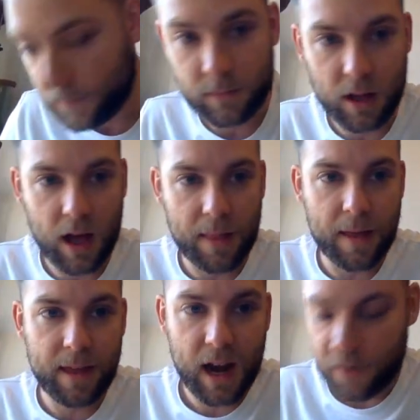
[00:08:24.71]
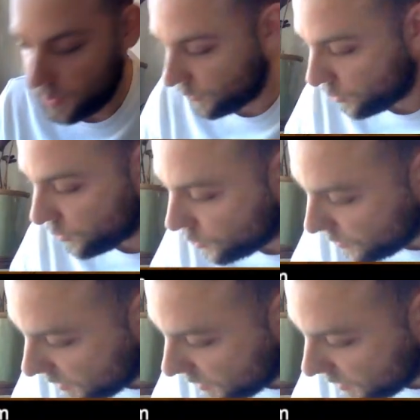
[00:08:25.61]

And then the area of this frustum is going